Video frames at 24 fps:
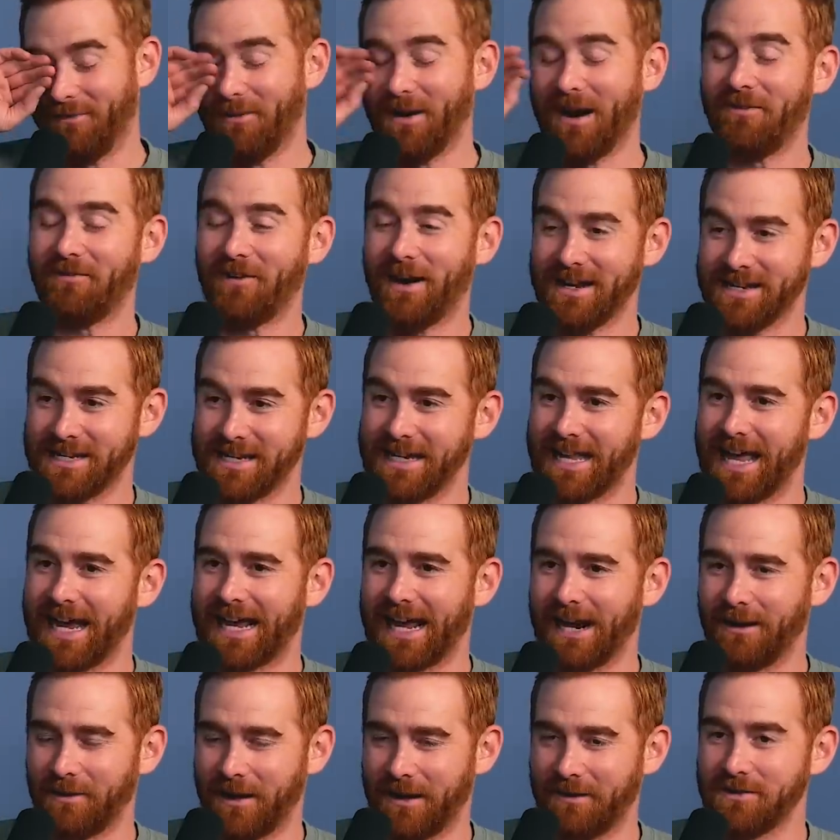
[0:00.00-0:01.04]
whenever I see that
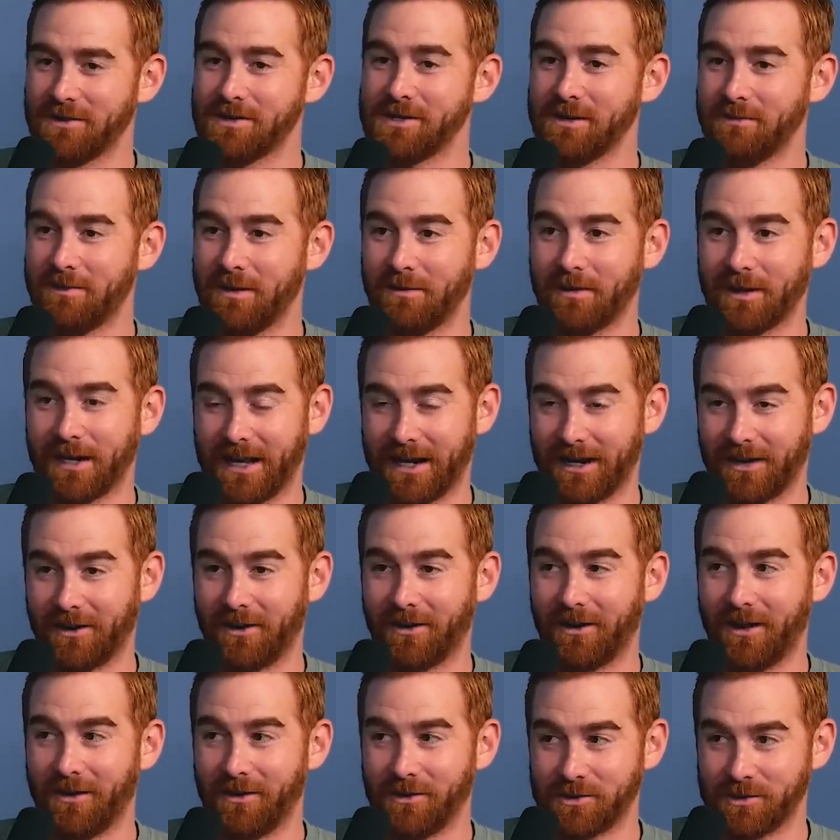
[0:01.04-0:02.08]
kind of, whenever you see people getting
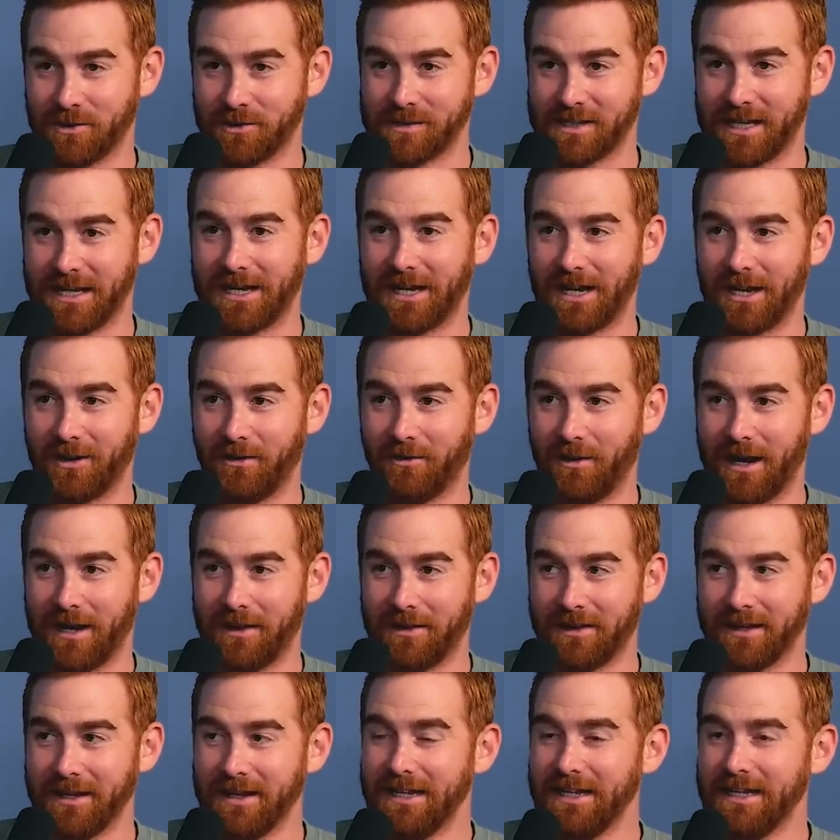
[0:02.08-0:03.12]
hurt on those shows and they cut away,
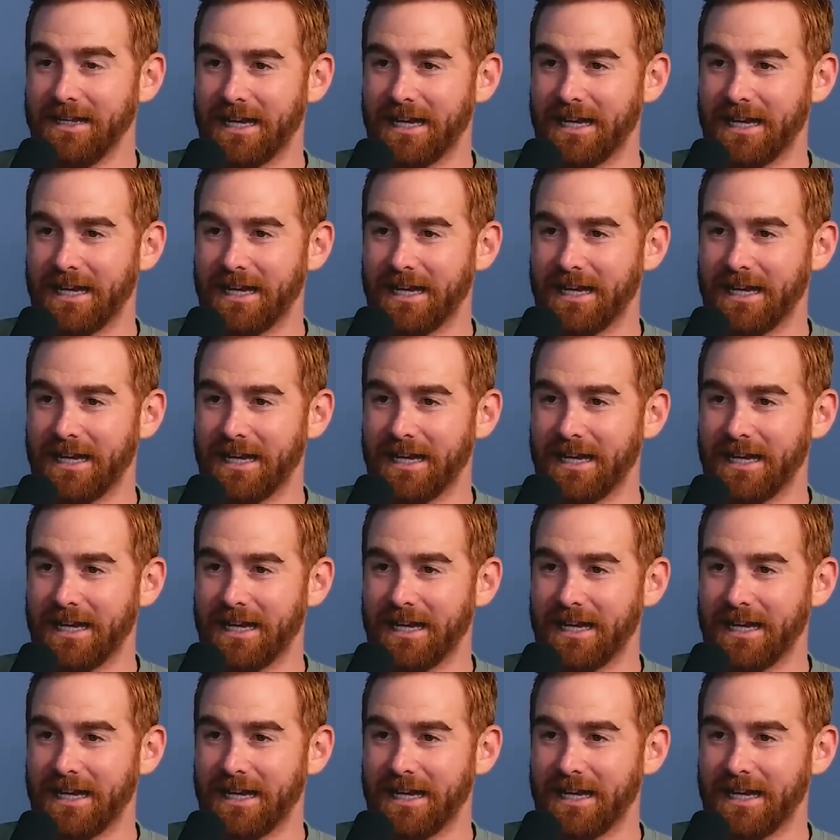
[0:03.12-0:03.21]
and